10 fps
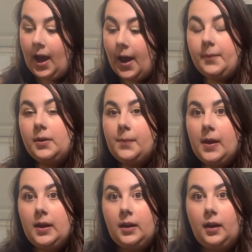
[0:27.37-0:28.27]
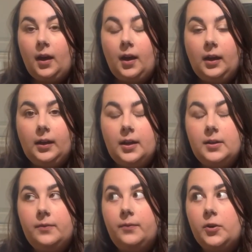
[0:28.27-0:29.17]
I'm gonna make uh,
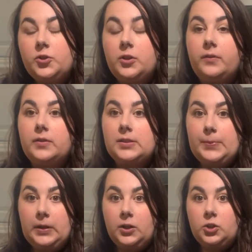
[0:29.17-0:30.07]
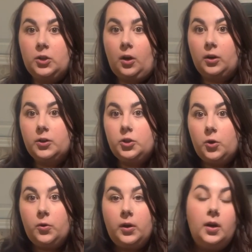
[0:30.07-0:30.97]
a version of a spinach and
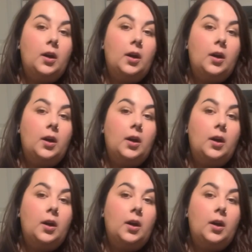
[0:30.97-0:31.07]
artichoke